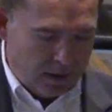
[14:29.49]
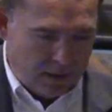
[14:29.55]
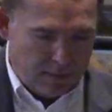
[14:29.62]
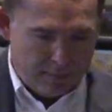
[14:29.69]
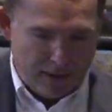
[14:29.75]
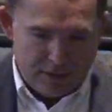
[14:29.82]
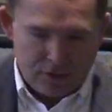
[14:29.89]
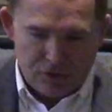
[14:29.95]

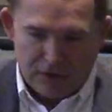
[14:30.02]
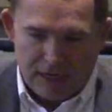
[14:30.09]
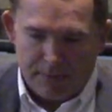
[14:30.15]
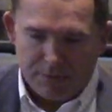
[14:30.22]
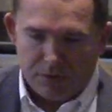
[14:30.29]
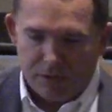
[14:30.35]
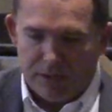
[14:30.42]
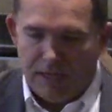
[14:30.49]
Matthew chapter
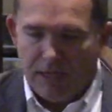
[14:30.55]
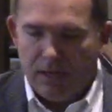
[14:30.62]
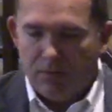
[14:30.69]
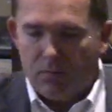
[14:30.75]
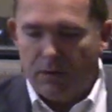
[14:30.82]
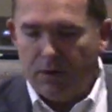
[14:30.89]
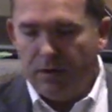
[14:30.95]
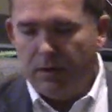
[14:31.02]
10,
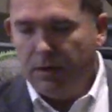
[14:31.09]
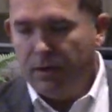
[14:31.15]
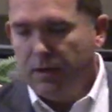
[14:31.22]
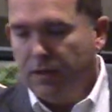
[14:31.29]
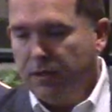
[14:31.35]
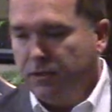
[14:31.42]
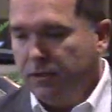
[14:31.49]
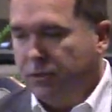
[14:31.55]
when
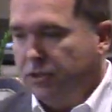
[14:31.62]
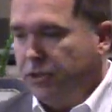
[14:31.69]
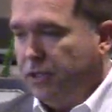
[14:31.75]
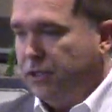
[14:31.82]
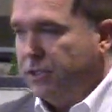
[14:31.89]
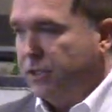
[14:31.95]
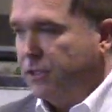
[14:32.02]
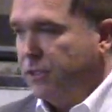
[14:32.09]

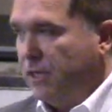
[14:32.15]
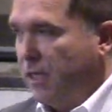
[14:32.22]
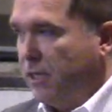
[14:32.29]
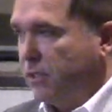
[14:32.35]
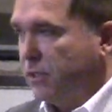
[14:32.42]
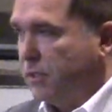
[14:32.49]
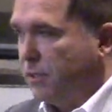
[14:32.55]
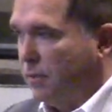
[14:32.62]
Jesus
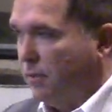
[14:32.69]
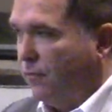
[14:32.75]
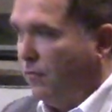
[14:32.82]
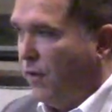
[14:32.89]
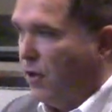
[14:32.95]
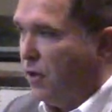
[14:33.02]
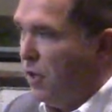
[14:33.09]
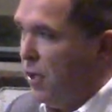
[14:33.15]
says,
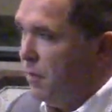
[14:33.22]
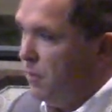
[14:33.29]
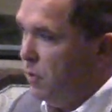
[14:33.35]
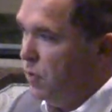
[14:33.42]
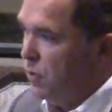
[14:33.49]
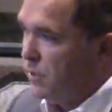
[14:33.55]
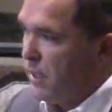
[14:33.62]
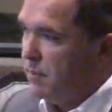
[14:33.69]
"Fear Him who
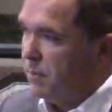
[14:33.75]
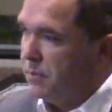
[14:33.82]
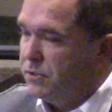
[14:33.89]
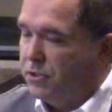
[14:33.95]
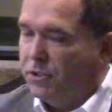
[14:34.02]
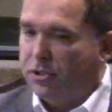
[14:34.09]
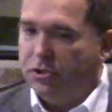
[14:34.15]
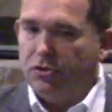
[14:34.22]
is able
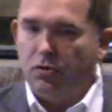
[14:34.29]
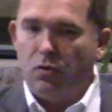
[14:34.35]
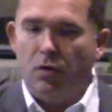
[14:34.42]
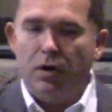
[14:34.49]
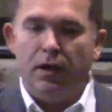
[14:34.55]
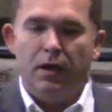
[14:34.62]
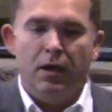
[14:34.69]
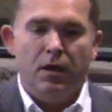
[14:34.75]
to
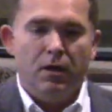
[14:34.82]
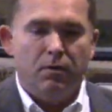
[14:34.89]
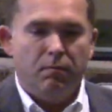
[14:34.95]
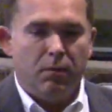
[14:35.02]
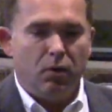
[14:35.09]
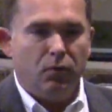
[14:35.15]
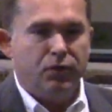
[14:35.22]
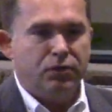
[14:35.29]
destroy
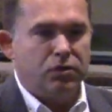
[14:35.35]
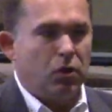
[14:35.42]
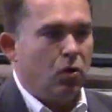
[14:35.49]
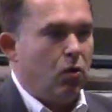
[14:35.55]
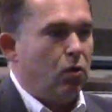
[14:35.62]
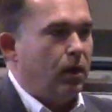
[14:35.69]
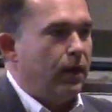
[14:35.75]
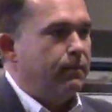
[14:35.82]
both
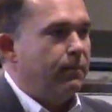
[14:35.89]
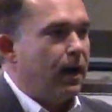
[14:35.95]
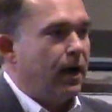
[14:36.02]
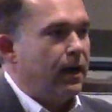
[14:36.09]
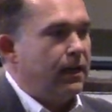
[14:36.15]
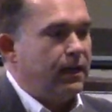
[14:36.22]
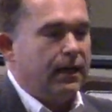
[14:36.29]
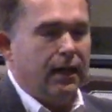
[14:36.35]
soul and
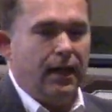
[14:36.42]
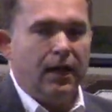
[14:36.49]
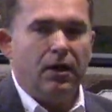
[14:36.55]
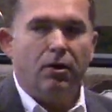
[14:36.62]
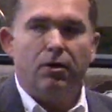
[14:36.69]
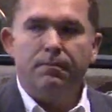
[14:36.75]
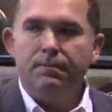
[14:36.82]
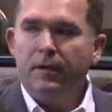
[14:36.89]
body in
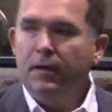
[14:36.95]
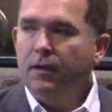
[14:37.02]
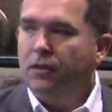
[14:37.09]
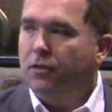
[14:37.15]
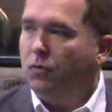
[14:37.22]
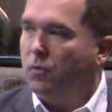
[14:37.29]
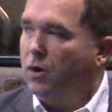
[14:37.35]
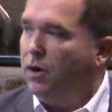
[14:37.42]
hell,"
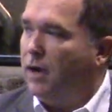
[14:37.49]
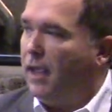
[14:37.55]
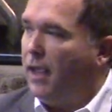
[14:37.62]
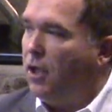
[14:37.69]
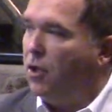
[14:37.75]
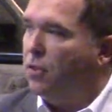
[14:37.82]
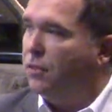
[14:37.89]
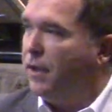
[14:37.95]
the word
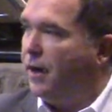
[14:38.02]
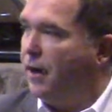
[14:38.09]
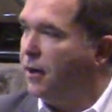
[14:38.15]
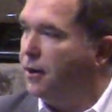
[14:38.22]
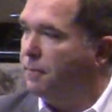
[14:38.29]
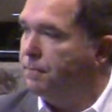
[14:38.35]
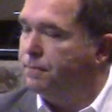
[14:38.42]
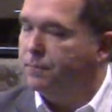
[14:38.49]
hell
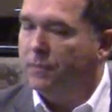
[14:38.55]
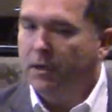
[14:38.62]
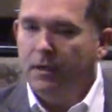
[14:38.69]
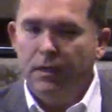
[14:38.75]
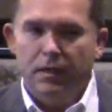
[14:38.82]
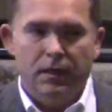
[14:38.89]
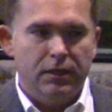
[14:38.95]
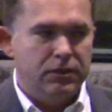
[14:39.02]
there
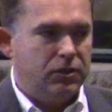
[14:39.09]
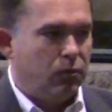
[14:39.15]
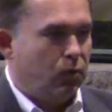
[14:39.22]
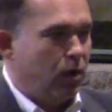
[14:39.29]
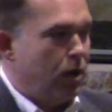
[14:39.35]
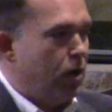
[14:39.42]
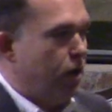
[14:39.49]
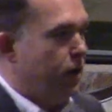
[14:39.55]
is the
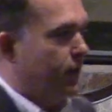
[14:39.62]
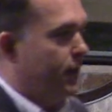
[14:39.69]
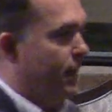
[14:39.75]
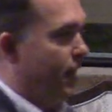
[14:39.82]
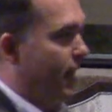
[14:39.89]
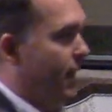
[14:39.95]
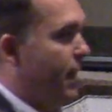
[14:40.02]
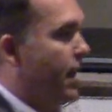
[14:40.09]
word
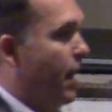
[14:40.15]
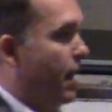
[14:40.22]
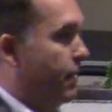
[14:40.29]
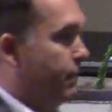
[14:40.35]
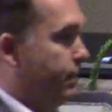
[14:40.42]
Gehenna.